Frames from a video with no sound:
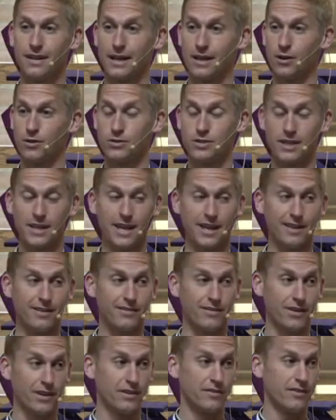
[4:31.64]
that goes
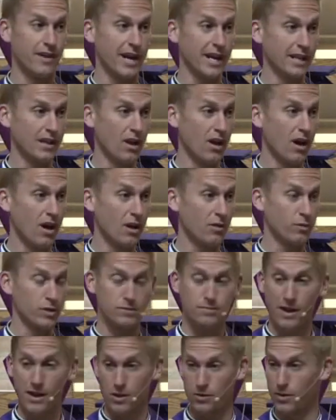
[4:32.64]
against the divine law,
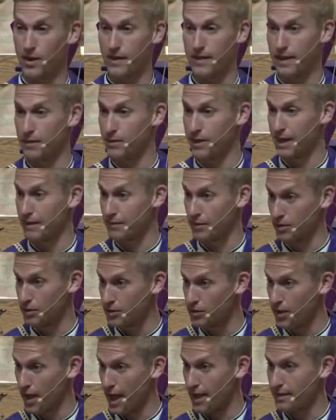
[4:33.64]
which, by the way, they would never
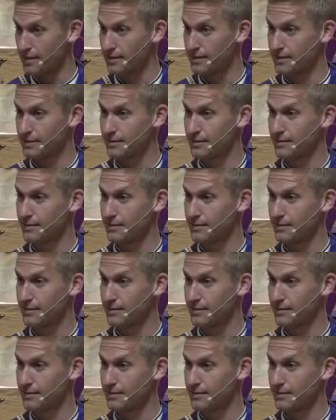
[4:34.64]
do that.